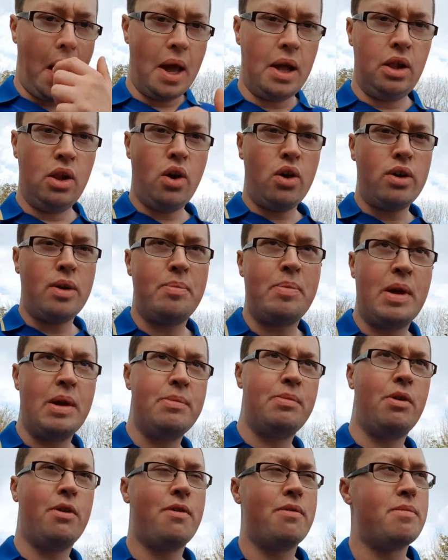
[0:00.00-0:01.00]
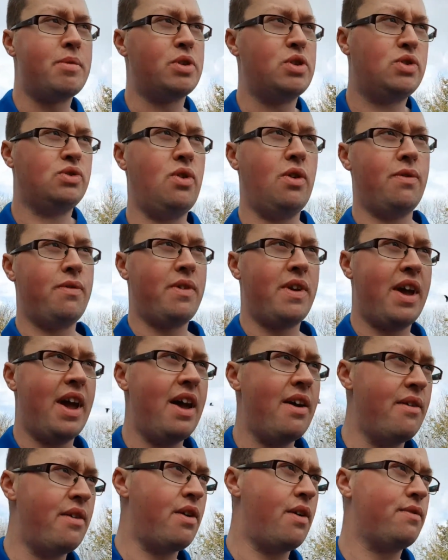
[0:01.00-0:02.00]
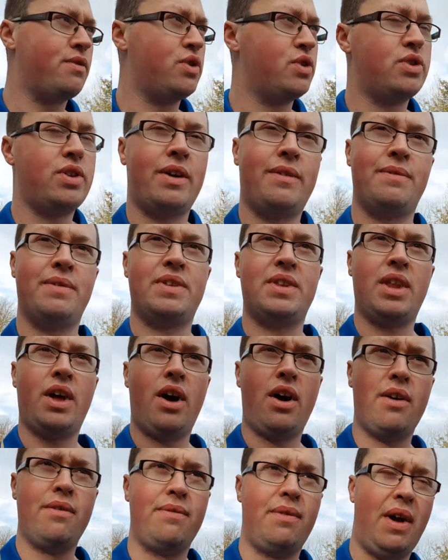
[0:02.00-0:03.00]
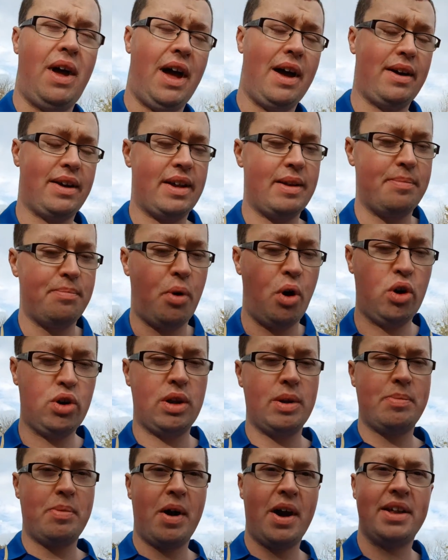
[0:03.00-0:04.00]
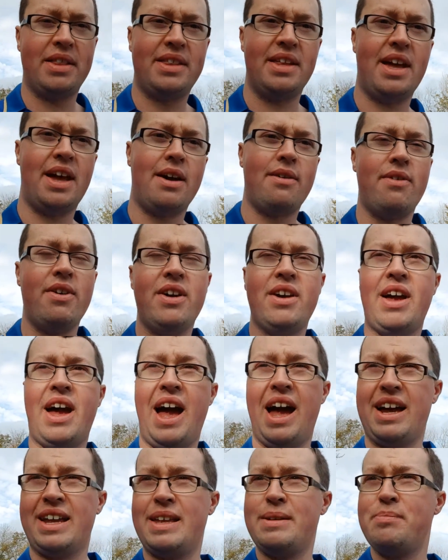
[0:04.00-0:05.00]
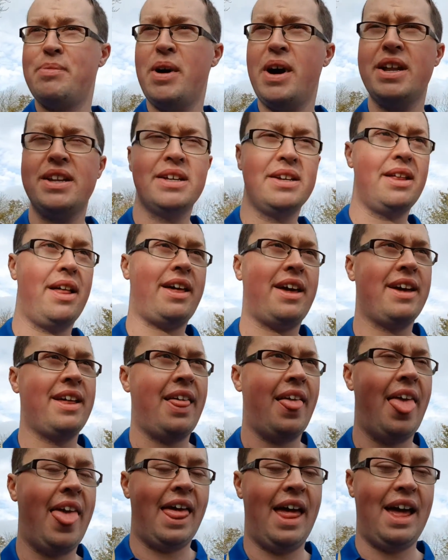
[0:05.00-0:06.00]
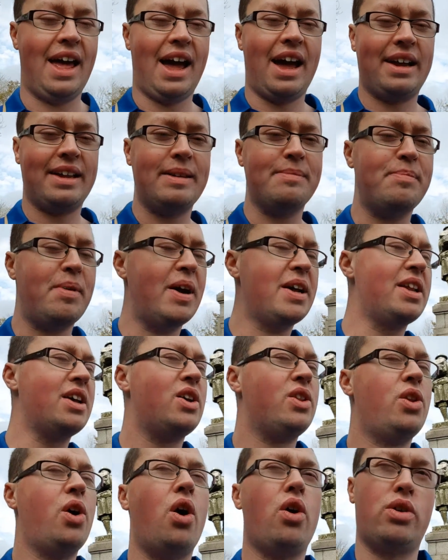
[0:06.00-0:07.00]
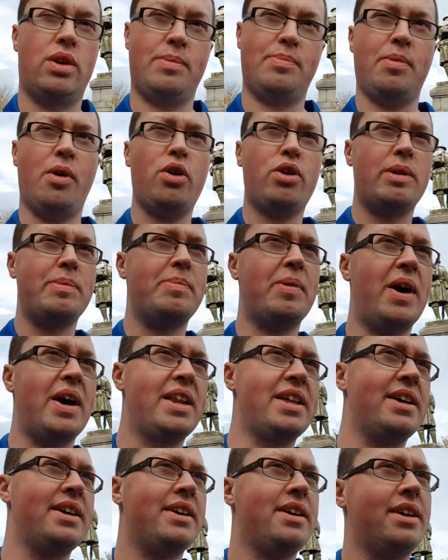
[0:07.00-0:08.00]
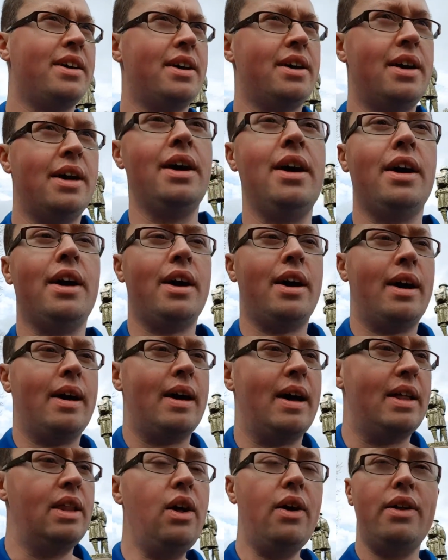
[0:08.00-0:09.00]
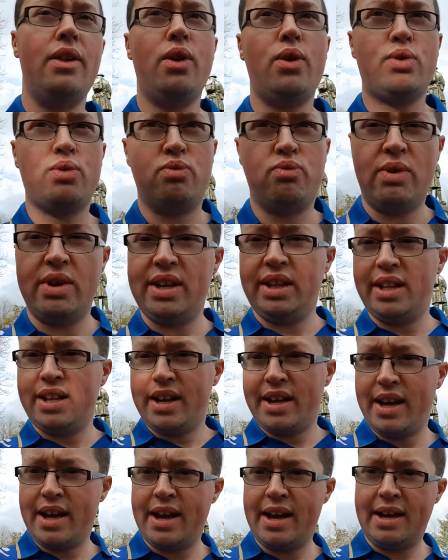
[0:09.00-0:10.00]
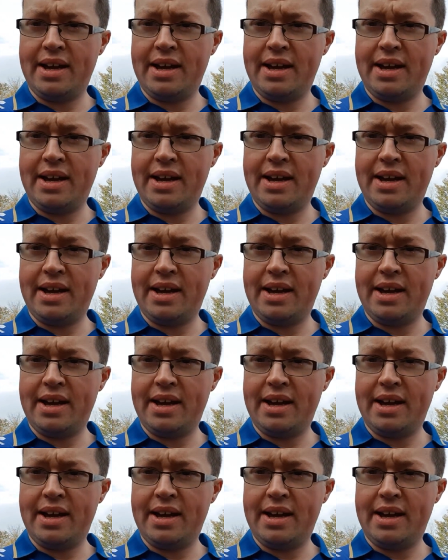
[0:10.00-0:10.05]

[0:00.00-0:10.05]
a load of people from a scuffy area have just occupied the area. Occupied? Occupied? Not occupied. No, it looks really